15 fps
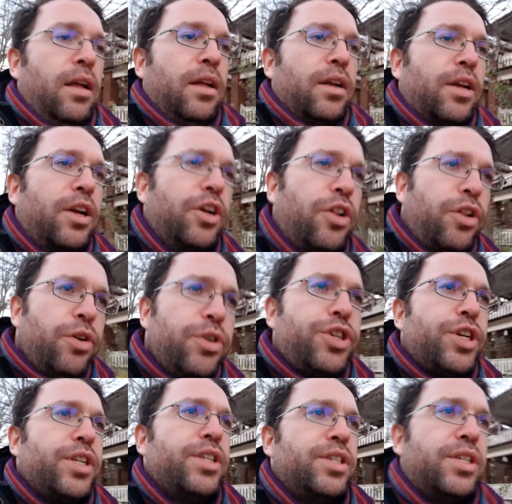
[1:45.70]

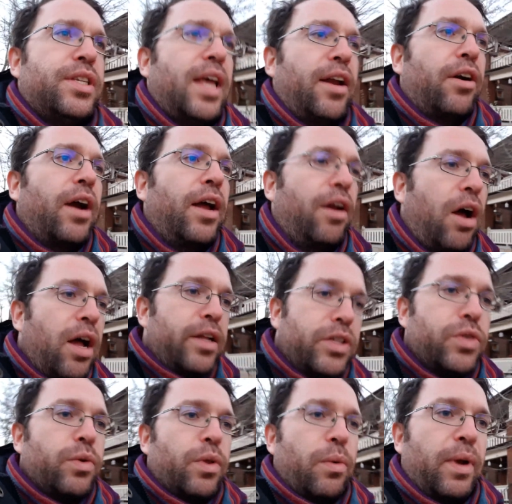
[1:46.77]
conclusions that are at
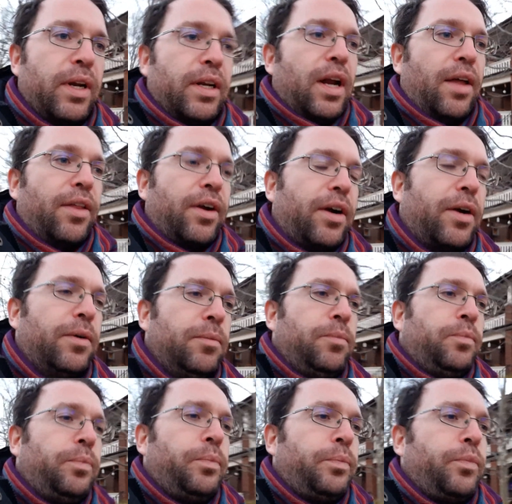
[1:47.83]
odds with one another.
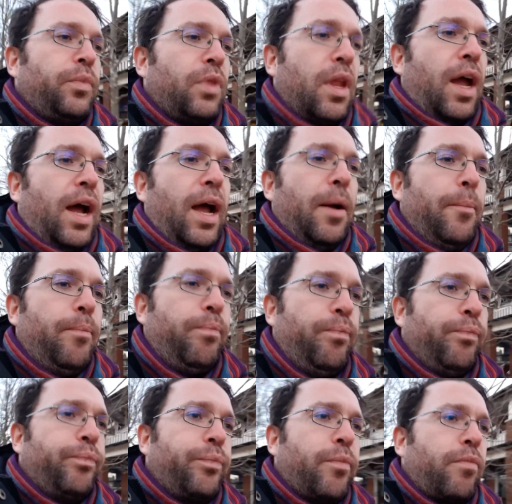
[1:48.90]
And
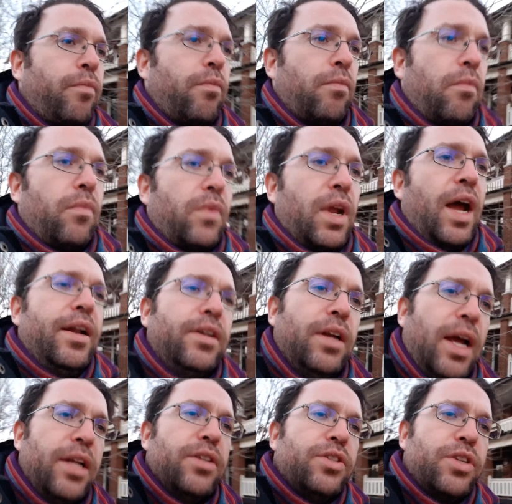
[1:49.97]

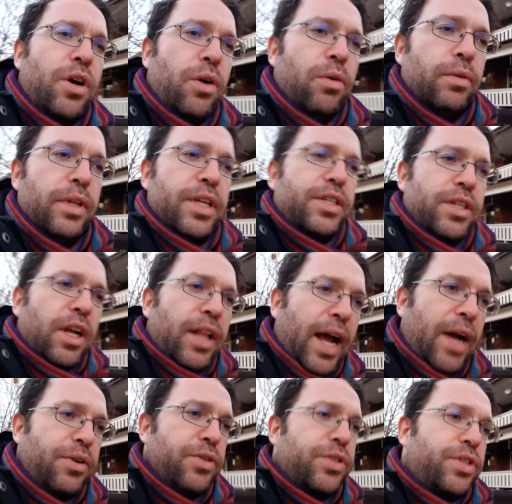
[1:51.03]
so this
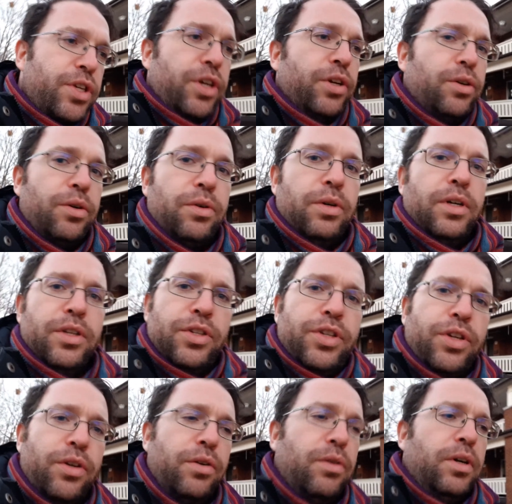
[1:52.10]
allows you
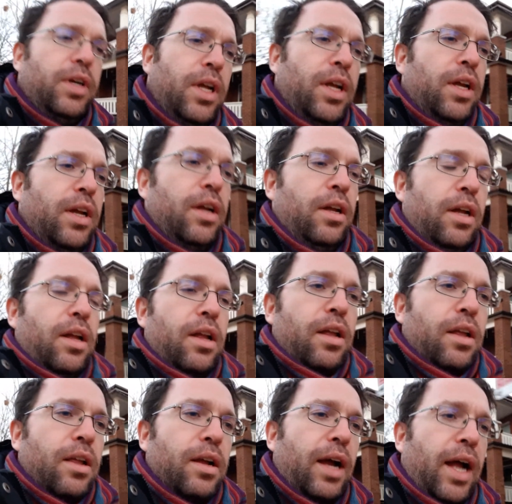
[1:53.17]
to
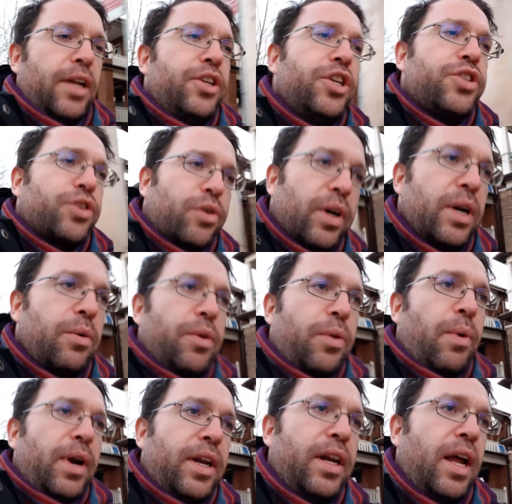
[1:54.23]
disagree with
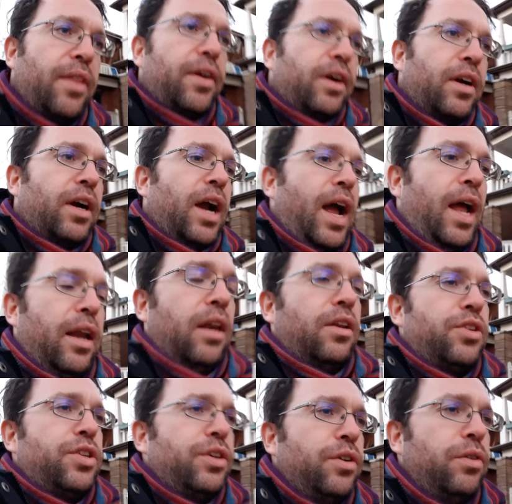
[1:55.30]
one another and
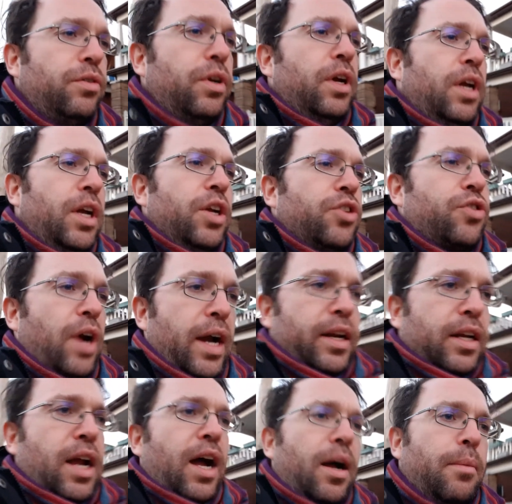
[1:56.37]
to try to
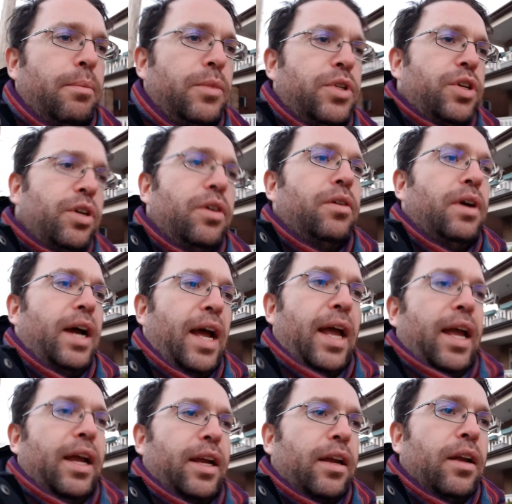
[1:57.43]
come to
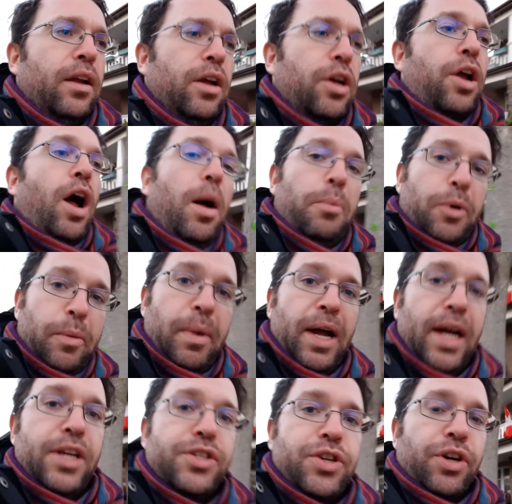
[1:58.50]
a
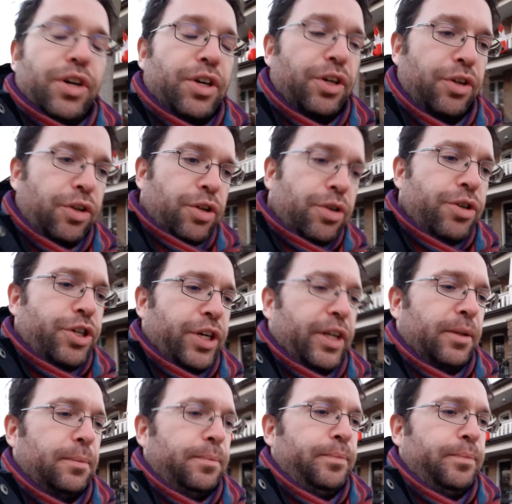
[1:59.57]
compromise or conclusion.